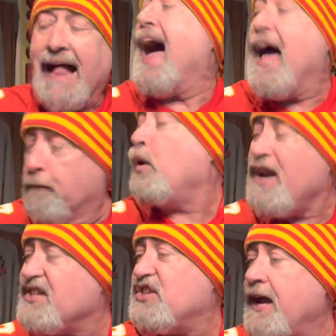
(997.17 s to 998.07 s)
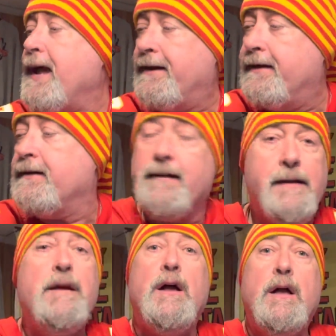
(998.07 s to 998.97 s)
I'd appreciate it.
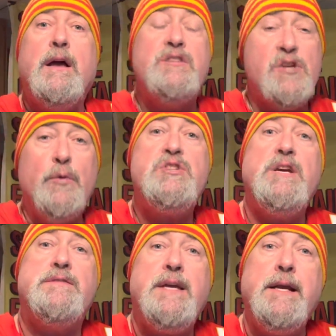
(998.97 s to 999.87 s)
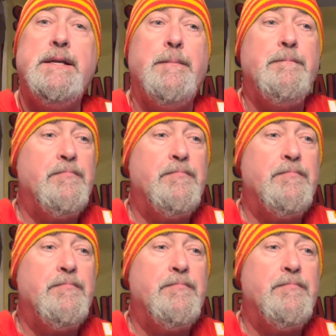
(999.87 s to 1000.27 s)
And so would Chiefs Kingdom.